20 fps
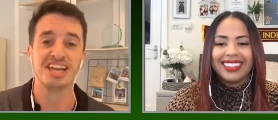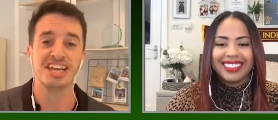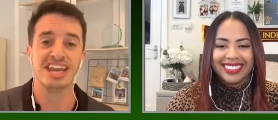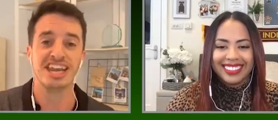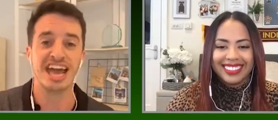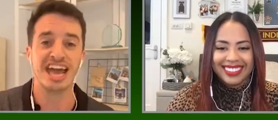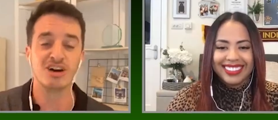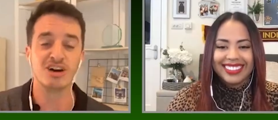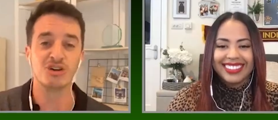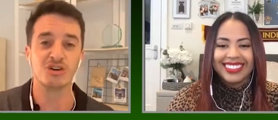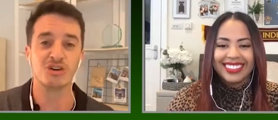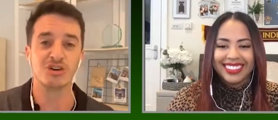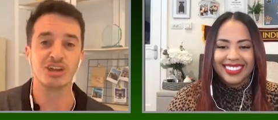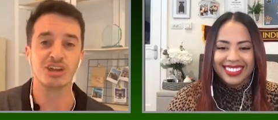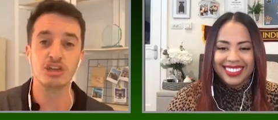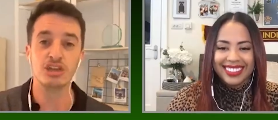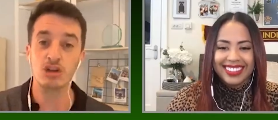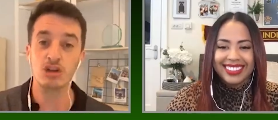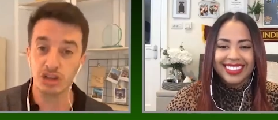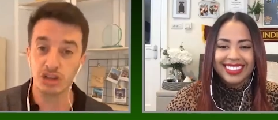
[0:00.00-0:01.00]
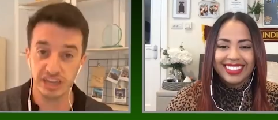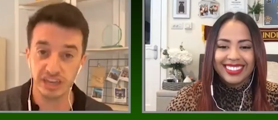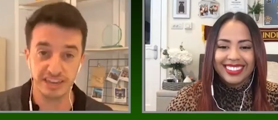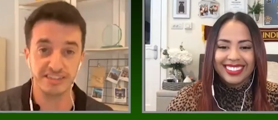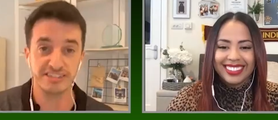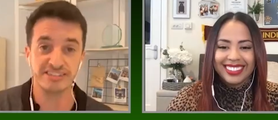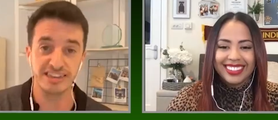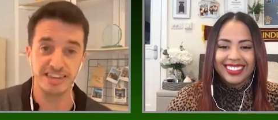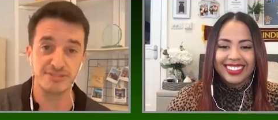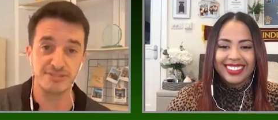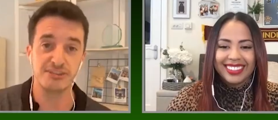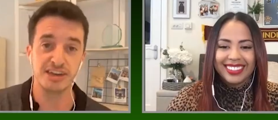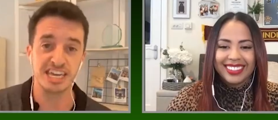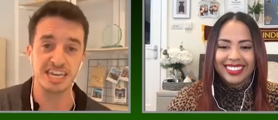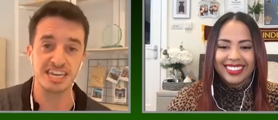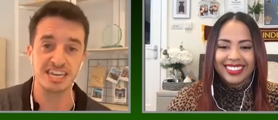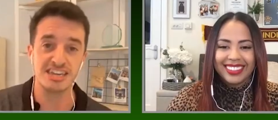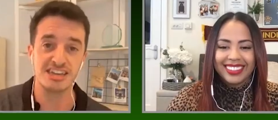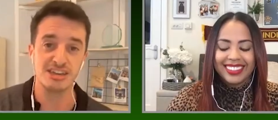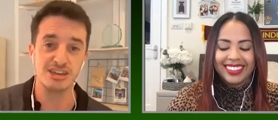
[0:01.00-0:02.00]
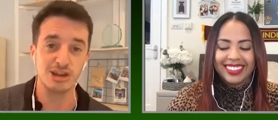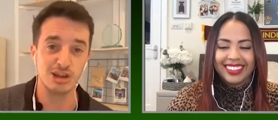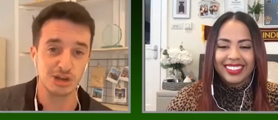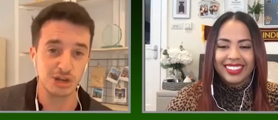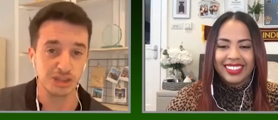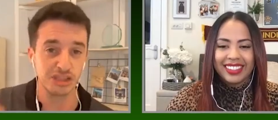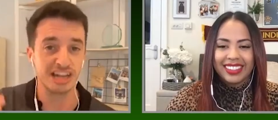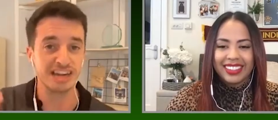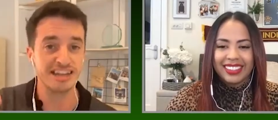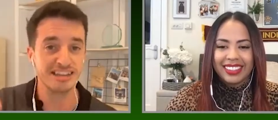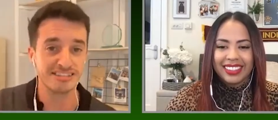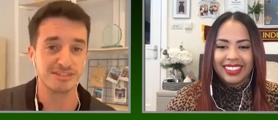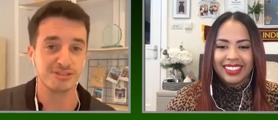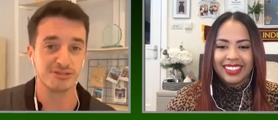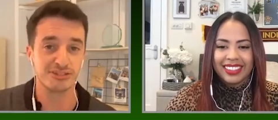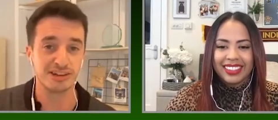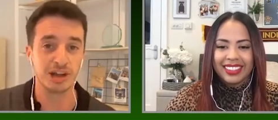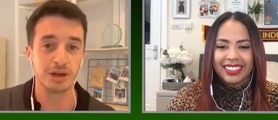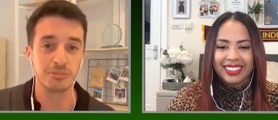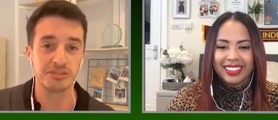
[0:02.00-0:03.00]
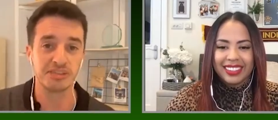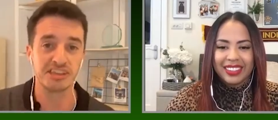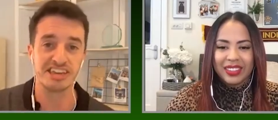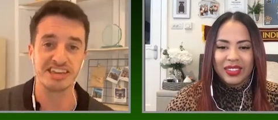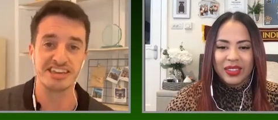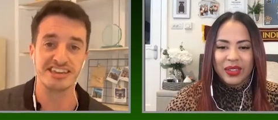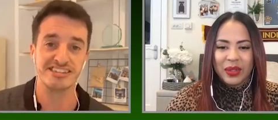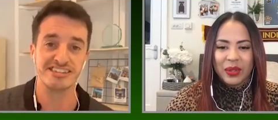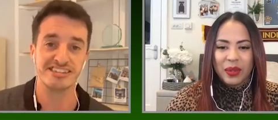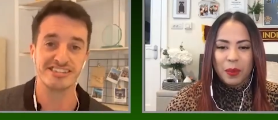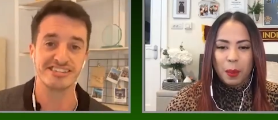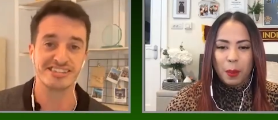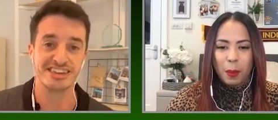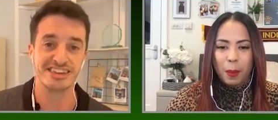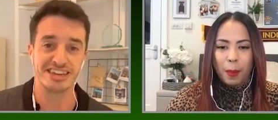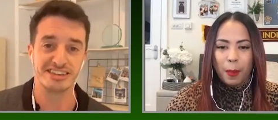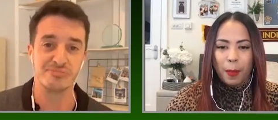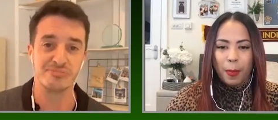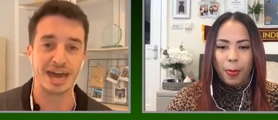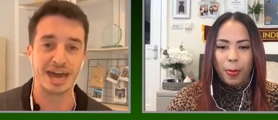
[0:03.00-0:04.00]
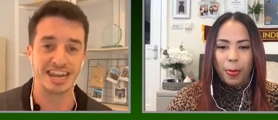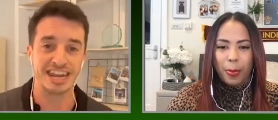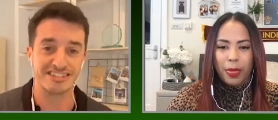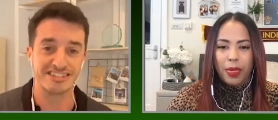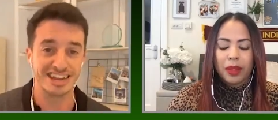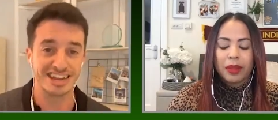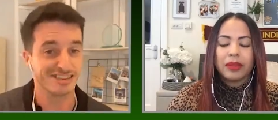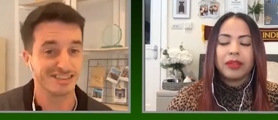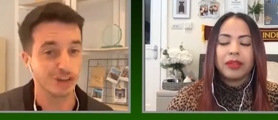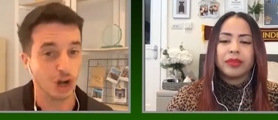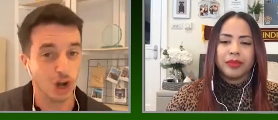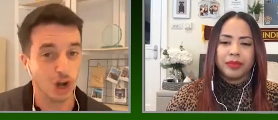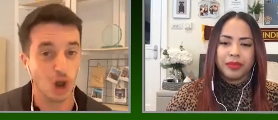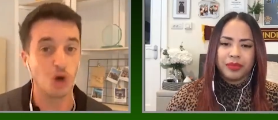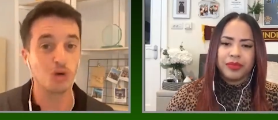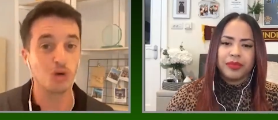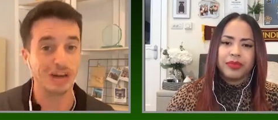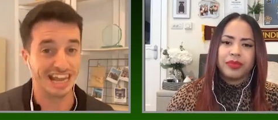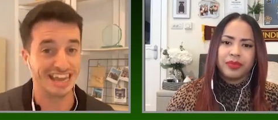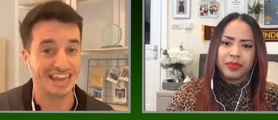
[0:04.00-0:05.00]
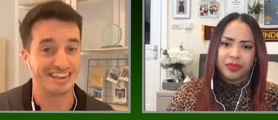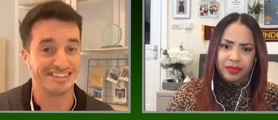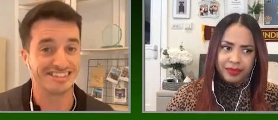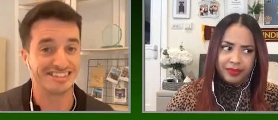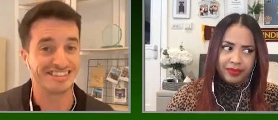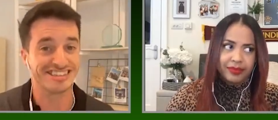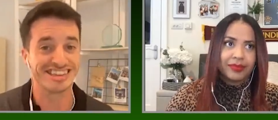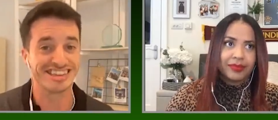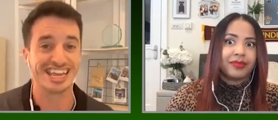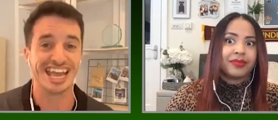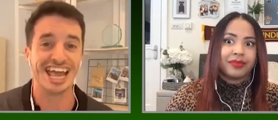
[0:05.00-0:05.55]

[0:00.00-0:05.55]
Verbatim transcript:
Speaker 1: Now, you look at his C V, you look at the list of clubs that he's, that he's managed, it's a long list,